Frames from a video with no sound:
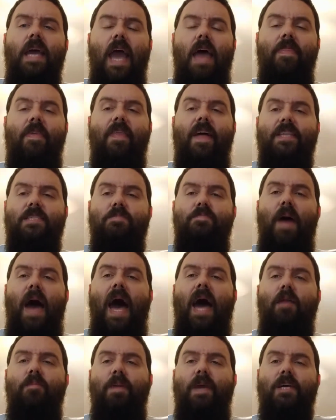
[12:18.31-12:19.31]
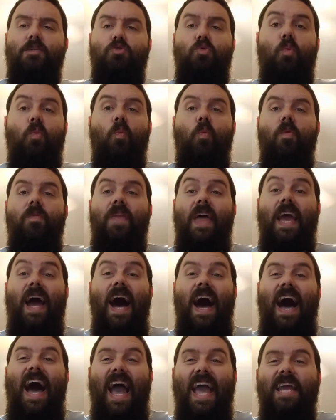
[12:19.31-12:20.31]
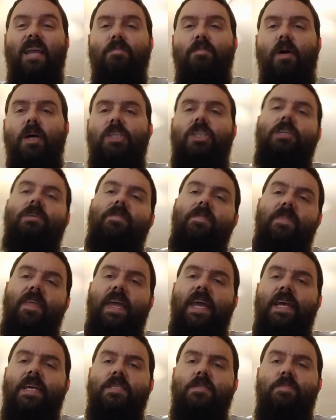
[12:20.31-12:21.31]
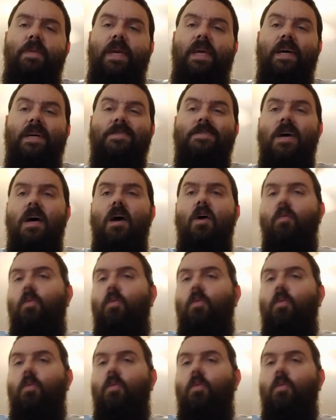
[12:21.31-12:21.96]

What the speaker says: and that's bad because they hide a bunch of things because,